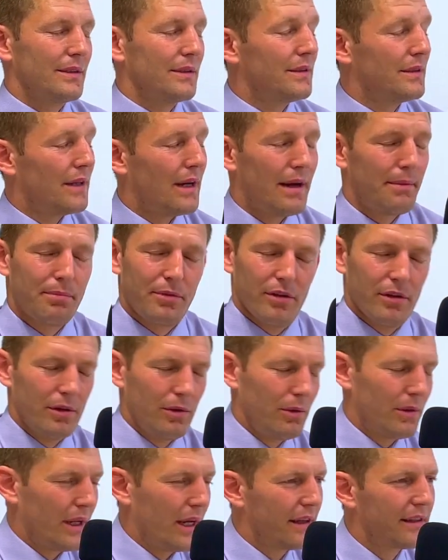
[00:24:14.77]
Oh,
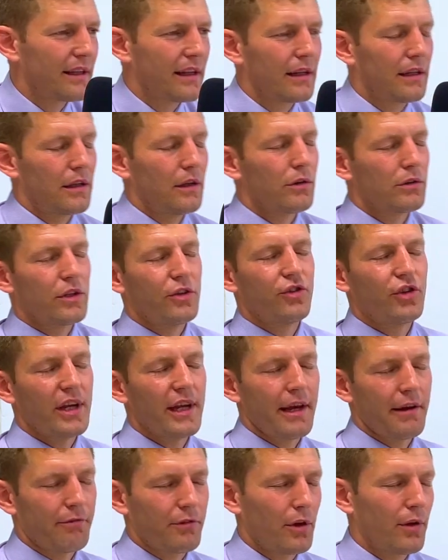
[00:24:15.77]
absolutely. I think, look, the GAA
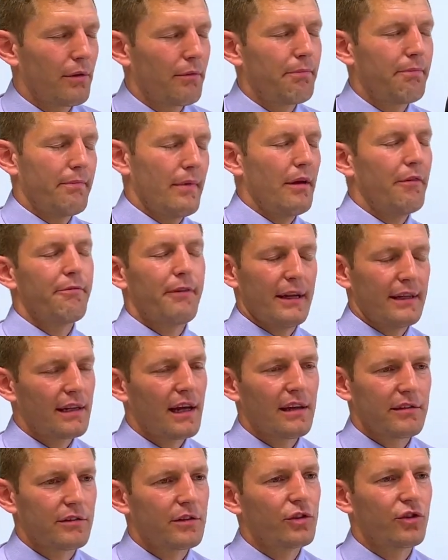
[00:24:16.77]
have done a
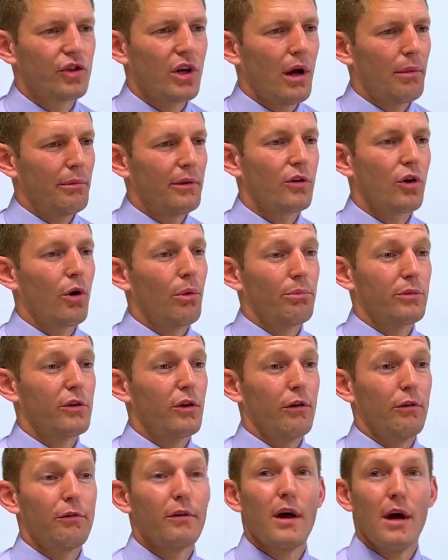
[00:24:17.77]
fantastic job in terms
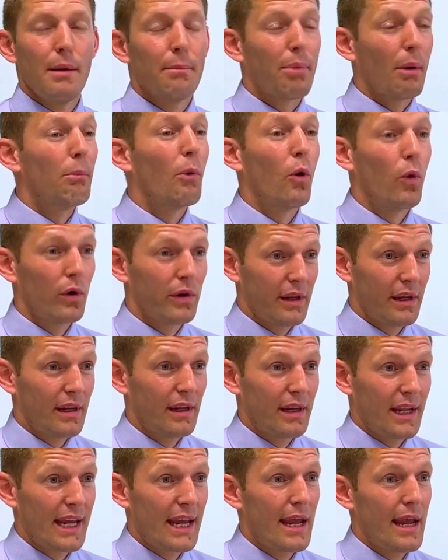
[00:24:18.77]
of promoting the
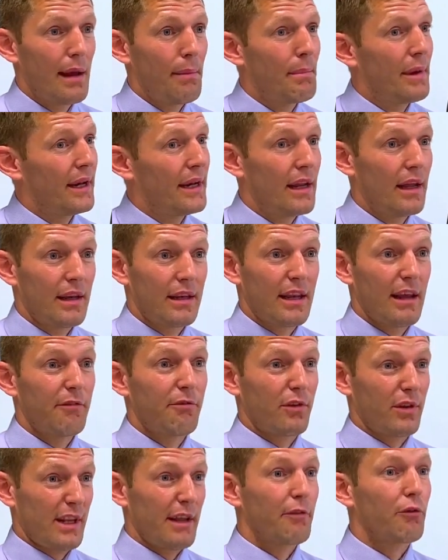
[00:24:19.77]
game, and
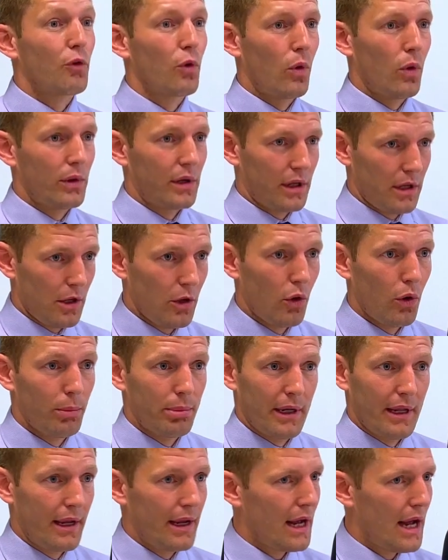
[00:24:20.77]
they've grown it
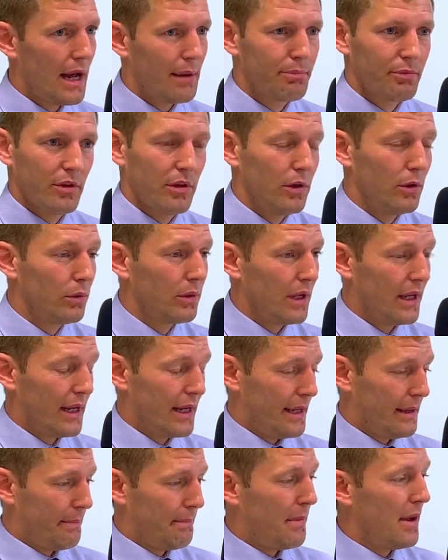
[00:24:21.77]
globally, absolutely.
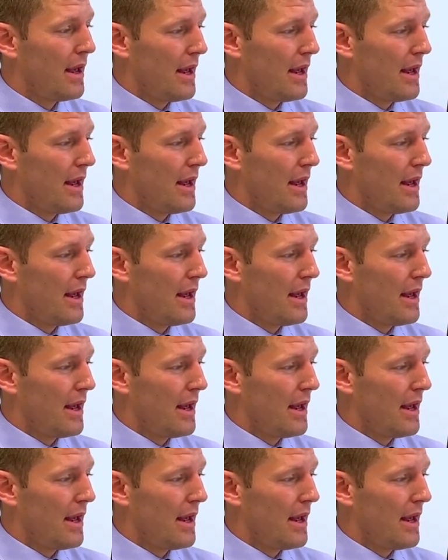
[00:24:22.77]
And